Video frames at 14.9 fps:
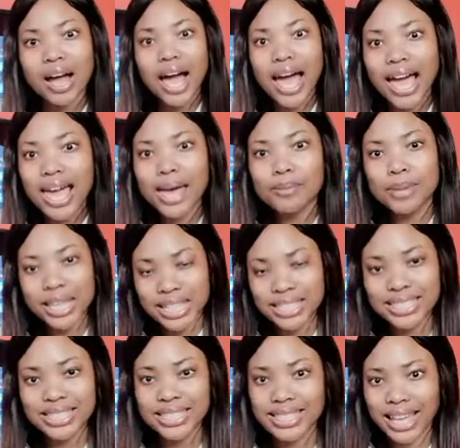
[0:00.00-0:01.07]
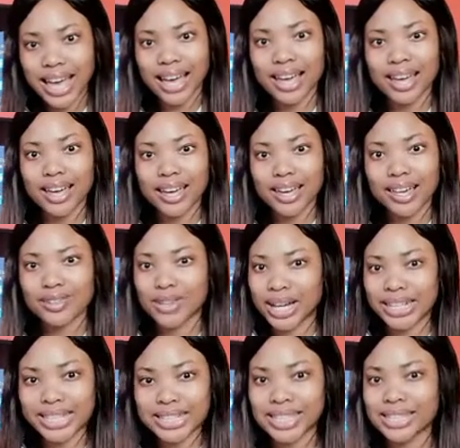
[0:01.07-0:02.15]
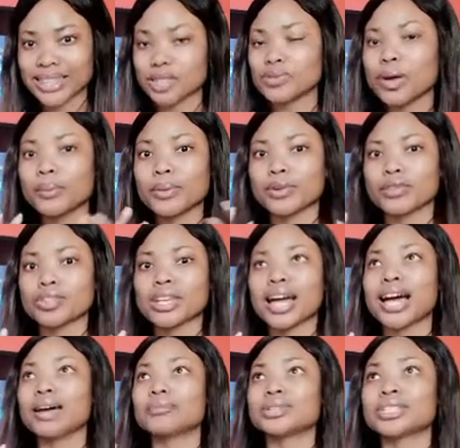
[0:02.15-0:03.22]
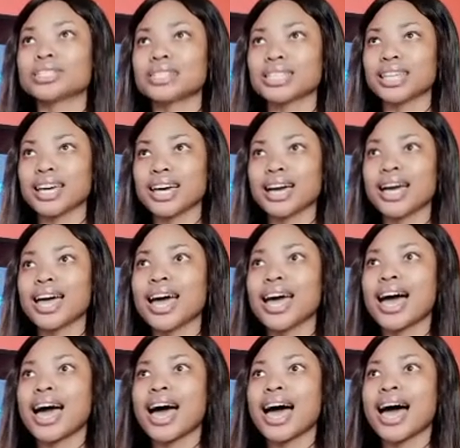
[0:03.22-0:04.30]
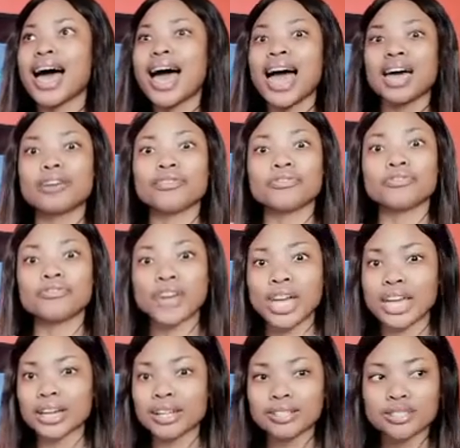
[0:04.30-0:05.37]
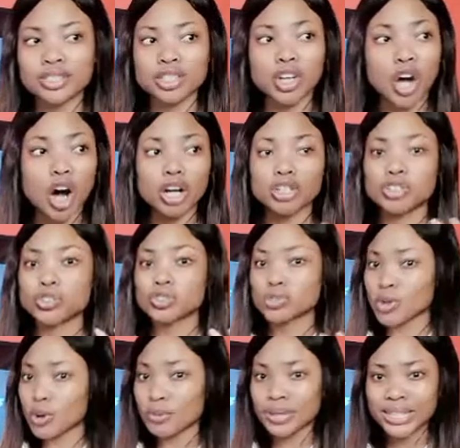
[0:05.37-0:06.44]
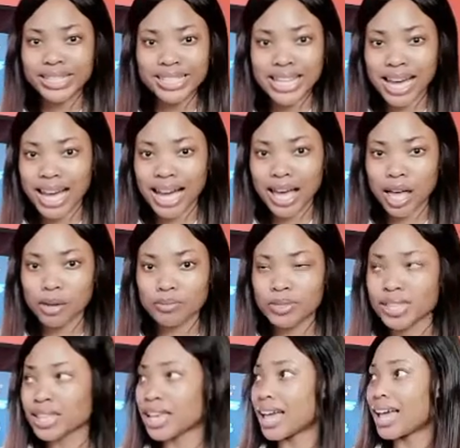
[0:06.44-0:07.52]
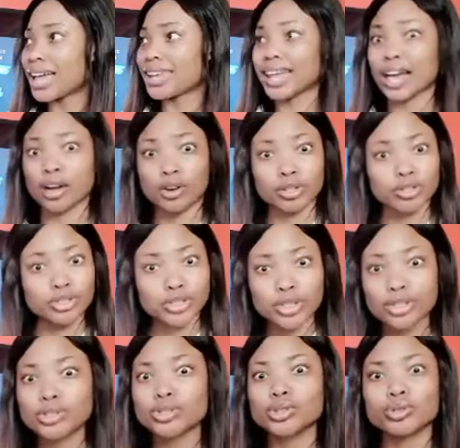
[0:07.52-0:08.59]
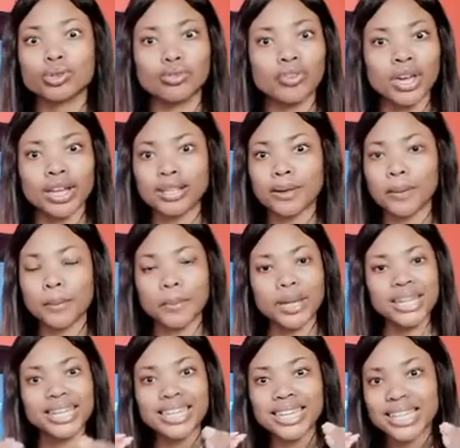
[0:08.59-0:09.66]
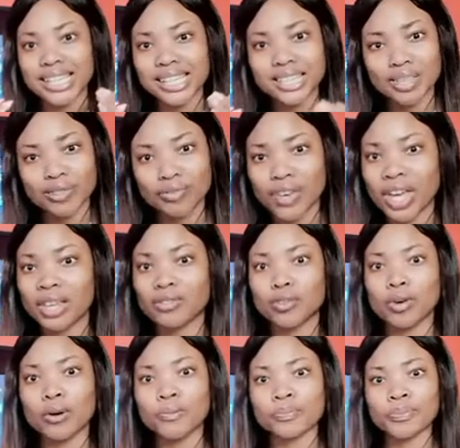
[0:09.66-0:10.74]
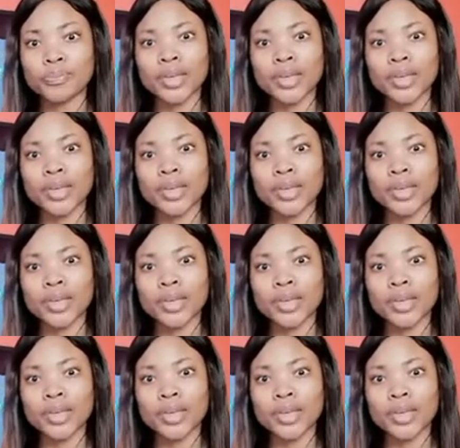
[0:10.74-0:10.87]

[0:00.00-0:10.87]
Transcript: I am a sinner. You understand? That's why I'm a Christian. I am a sinner. I have failed God so many times, and I continue to fail Him, but He is faithful.